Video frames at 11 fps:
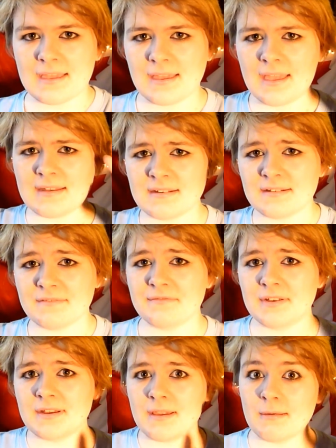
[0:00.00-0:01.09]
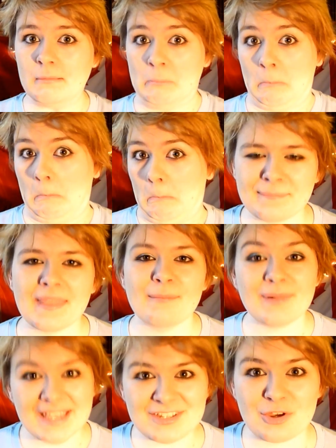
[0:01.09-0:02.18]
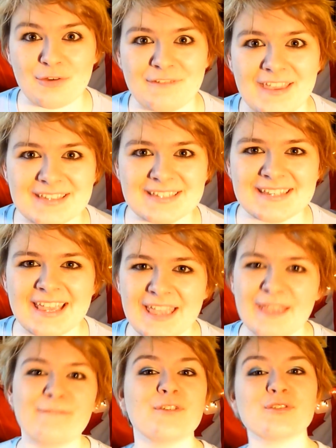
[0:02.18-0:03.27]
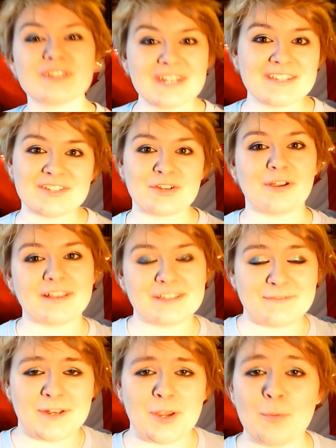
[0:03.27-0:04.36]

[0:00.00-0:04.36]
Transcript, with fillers: End video? Bless your face. If you sneeze during this video,